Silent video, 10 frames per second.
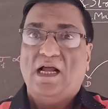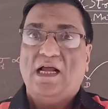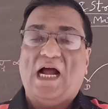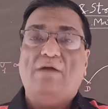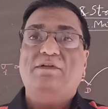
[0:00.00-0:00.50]

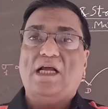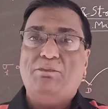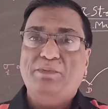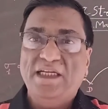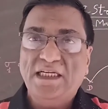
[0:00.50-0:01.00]
After
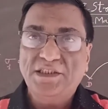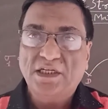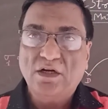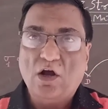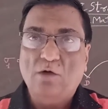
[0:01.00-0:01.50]

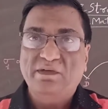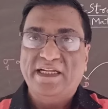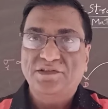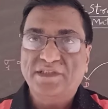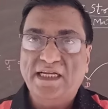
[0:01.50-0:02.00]
application of
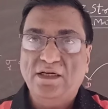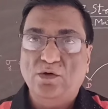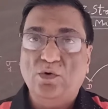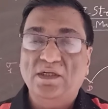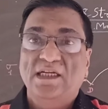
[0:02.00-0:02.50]
tensile
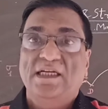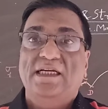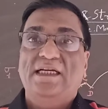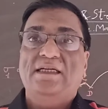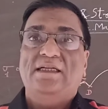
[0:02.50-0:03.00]
load,
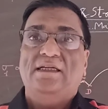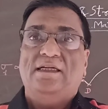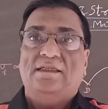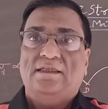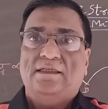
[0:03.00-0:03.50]
it
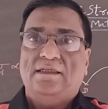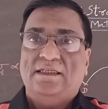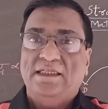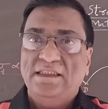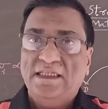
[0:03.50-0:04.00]

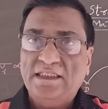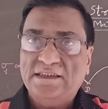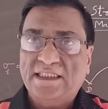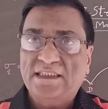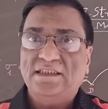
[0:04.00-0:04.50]

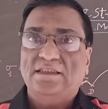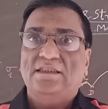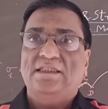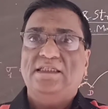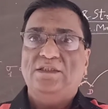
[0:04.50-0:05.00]
increases,
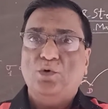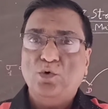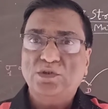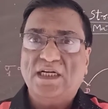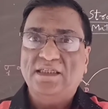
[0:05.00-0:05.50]
it
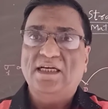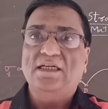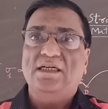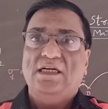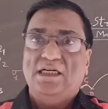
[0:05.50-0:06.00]
goes
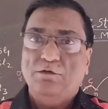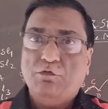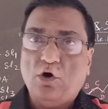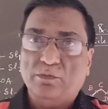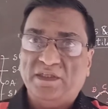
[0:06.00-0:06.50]
under
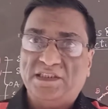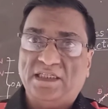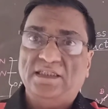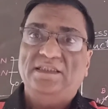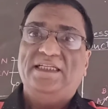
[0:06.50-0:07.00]
deformation.
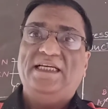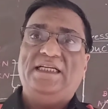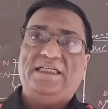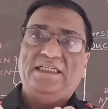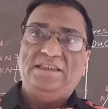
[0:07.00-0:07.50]
There
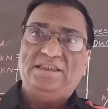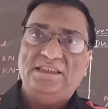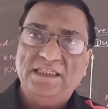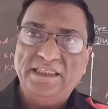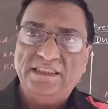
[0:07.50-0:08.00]
is
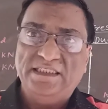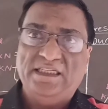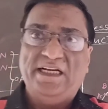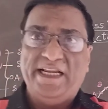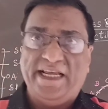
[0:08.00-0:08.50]
increase
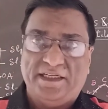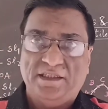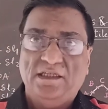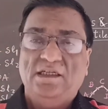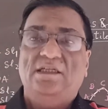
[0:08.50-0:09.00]
in
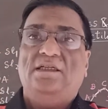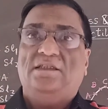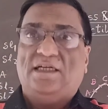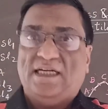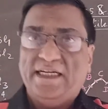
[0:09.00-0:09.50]
length.
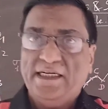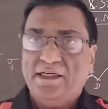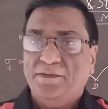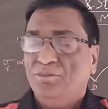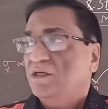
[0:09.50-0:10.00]

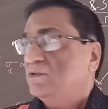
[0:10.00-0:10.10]
Correct?